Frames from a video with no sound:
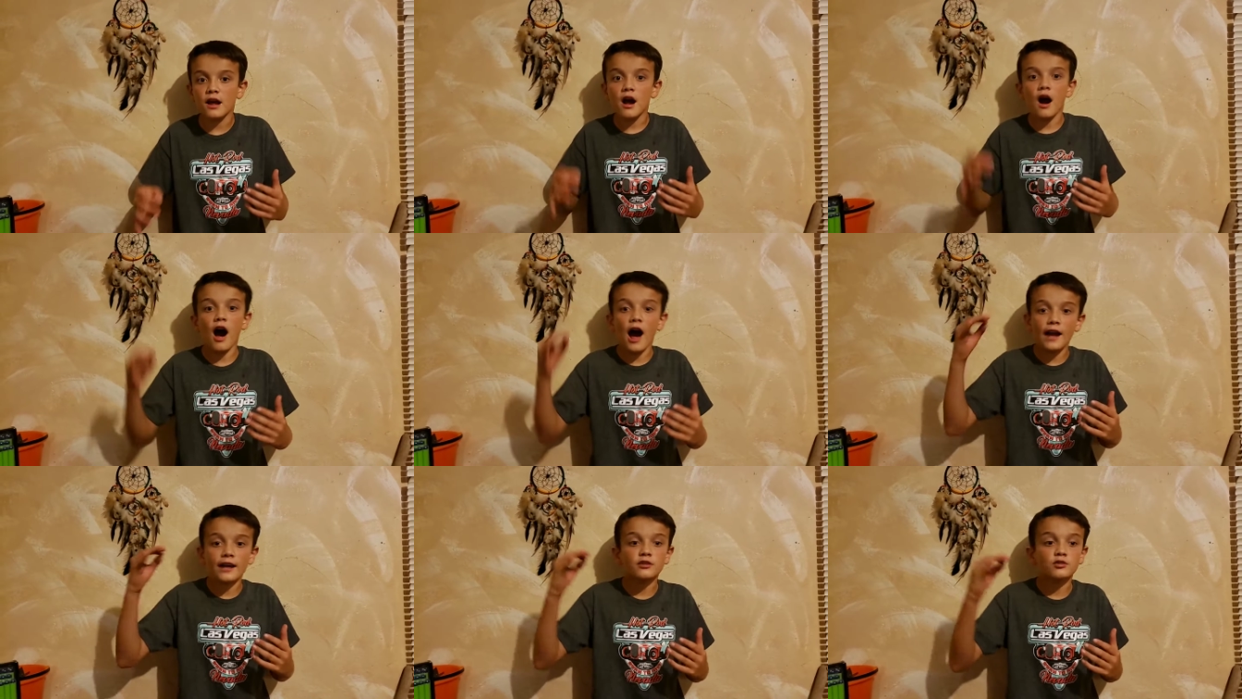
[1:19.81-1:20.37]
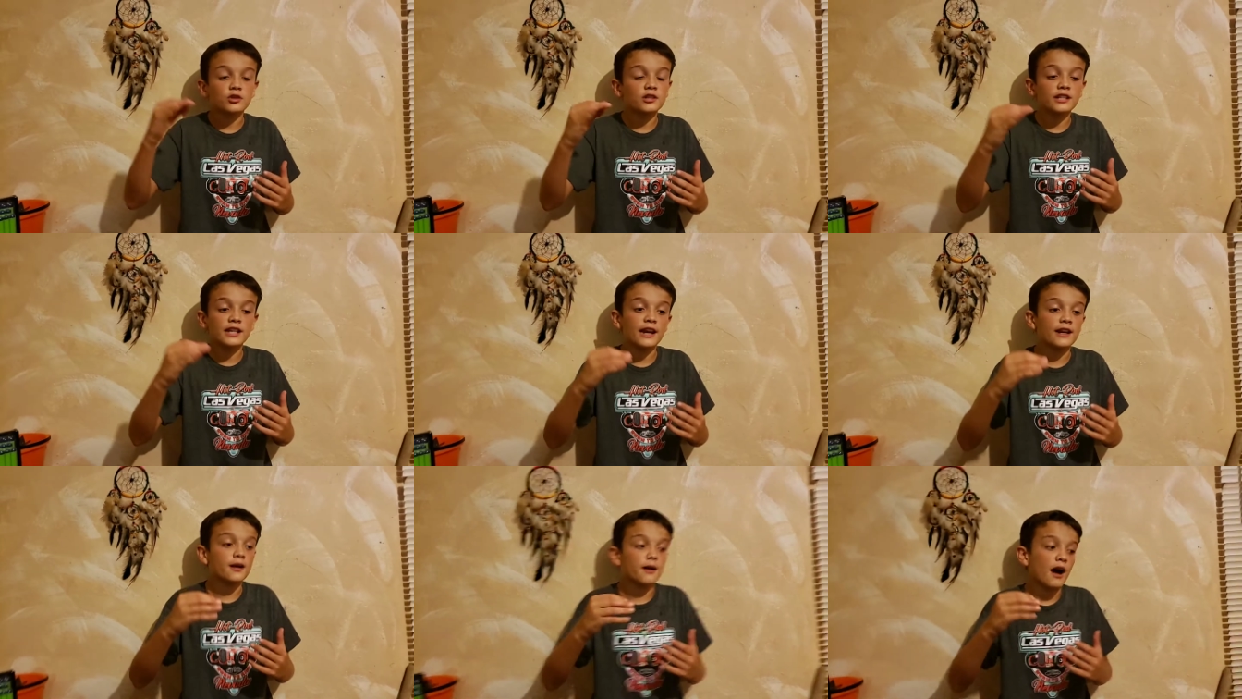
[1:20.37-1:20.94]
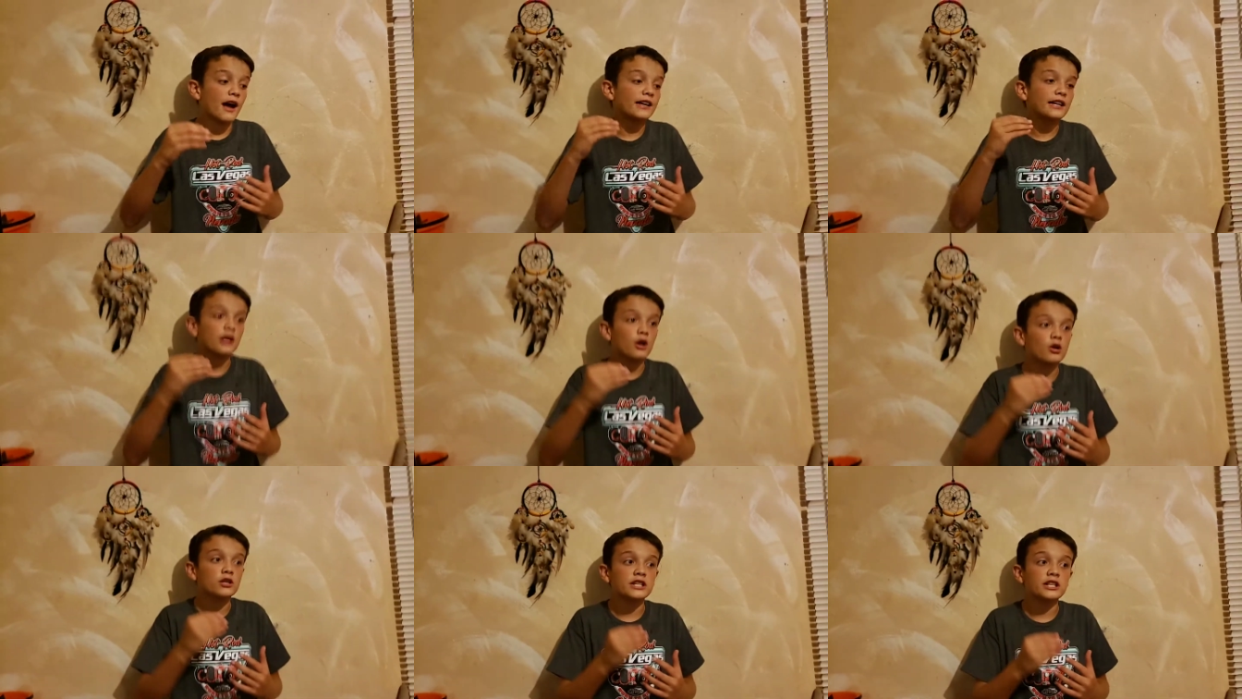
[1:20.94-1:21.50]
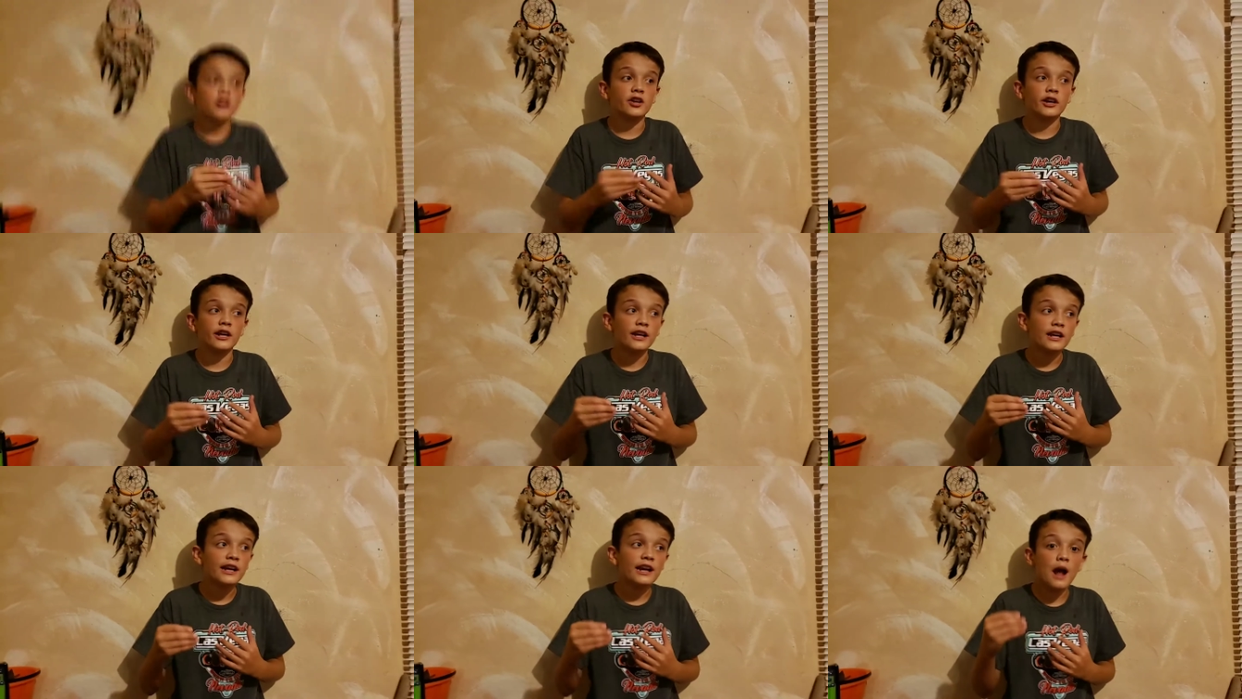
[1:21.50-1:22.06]
I get a, I get all
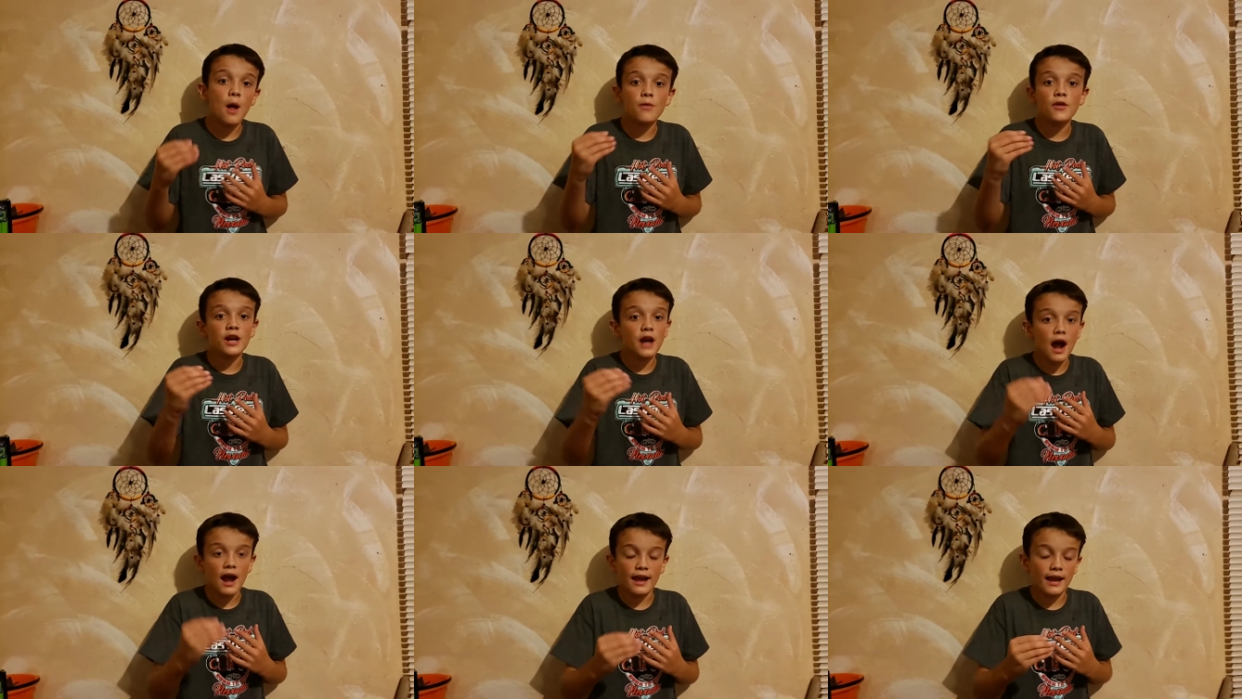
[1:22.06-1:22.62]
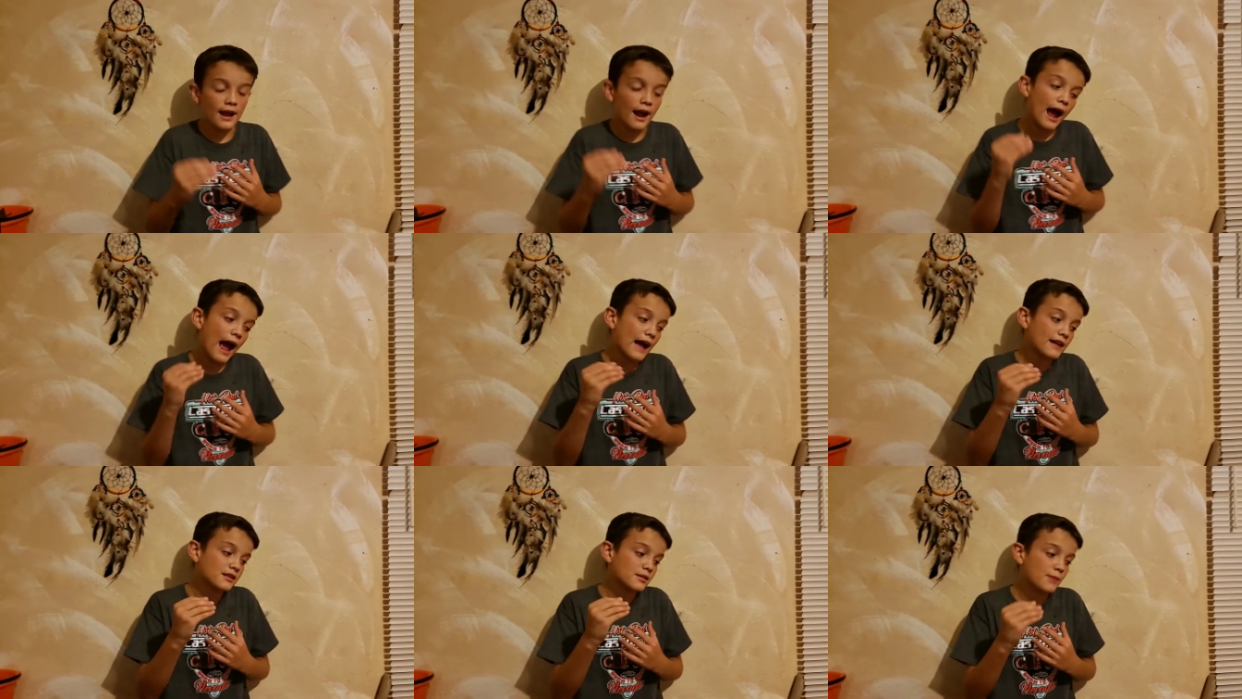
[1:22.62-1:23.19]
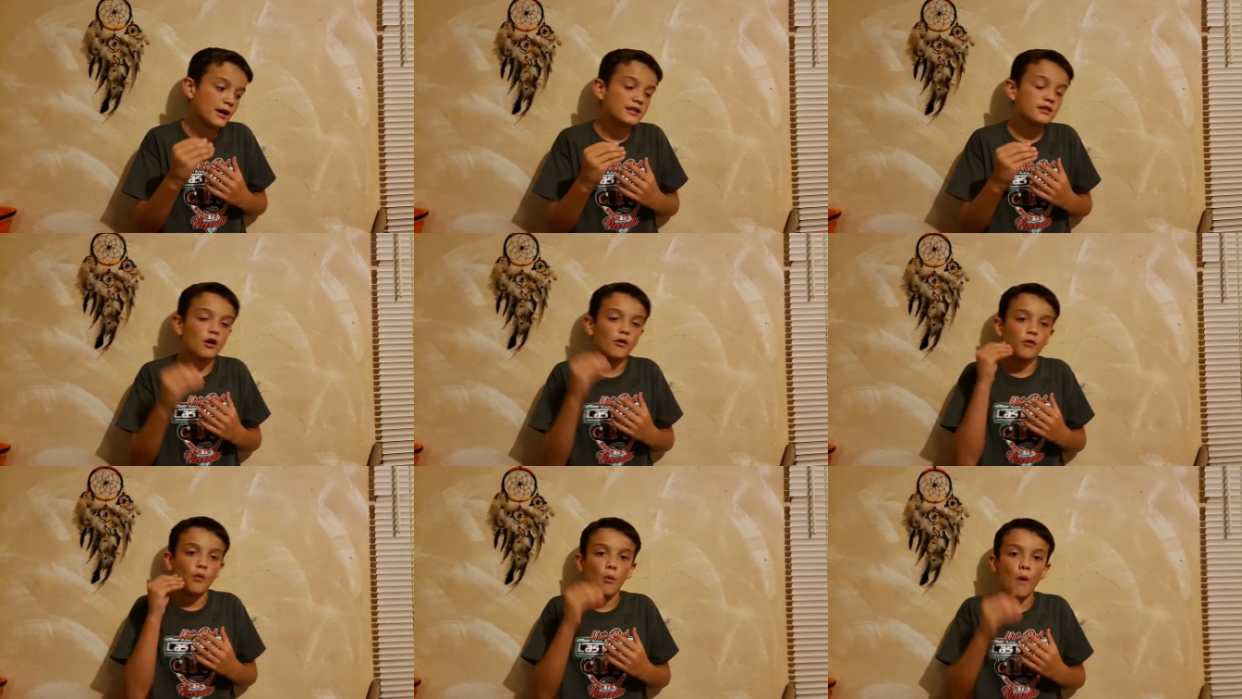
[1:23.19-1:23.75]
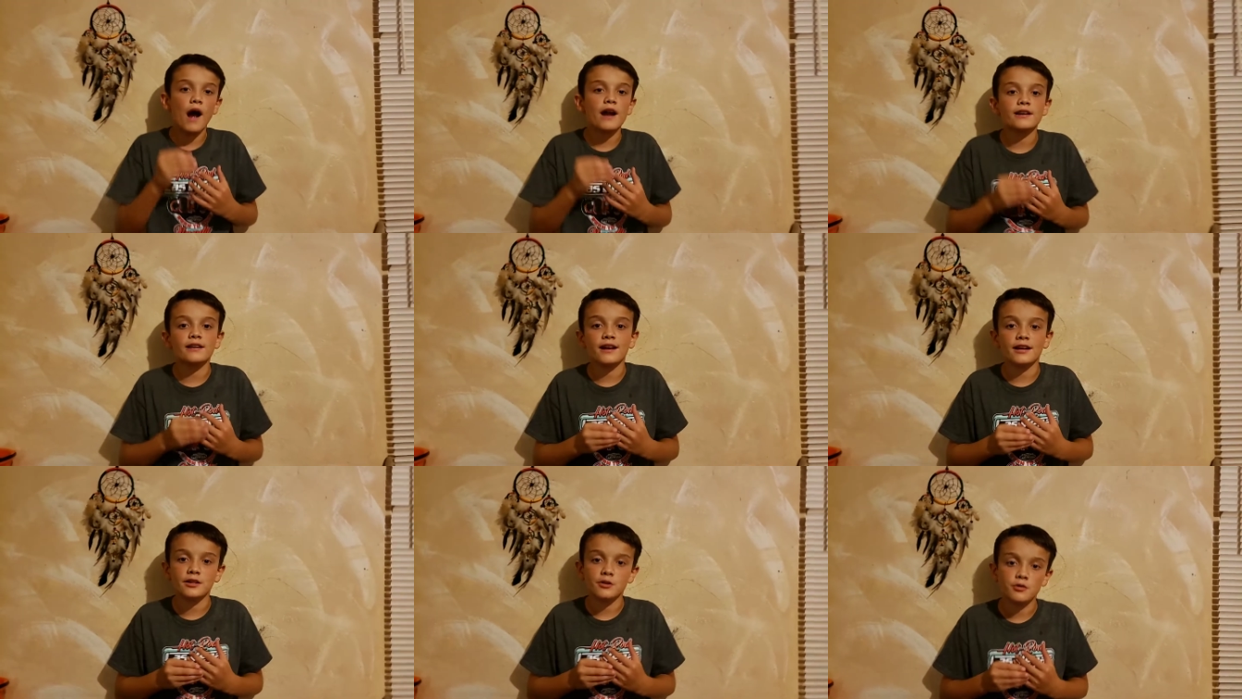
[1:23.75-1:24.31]
teary, and then I ask myself, why did
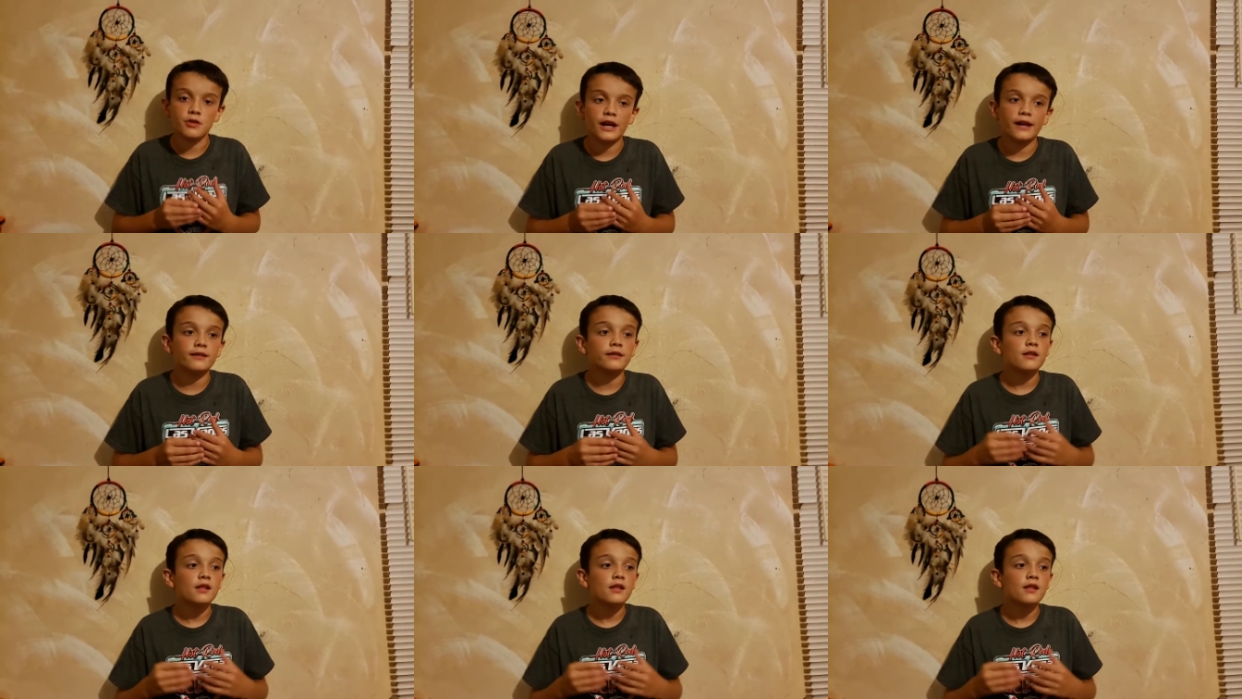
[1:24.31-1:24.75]
I do that?